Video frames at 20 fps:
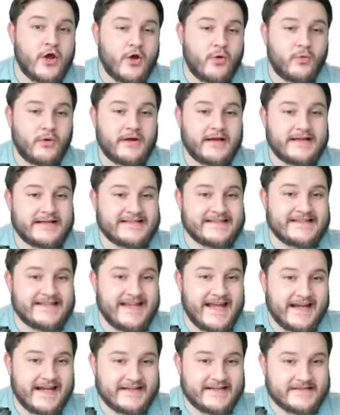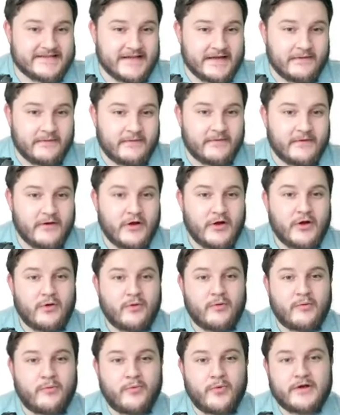Well, it is negative
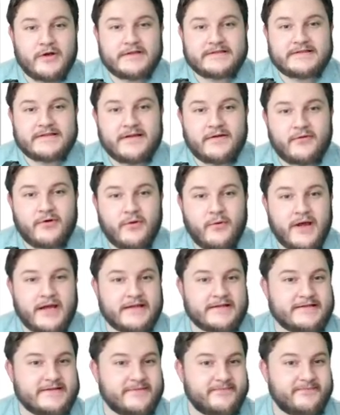1.08.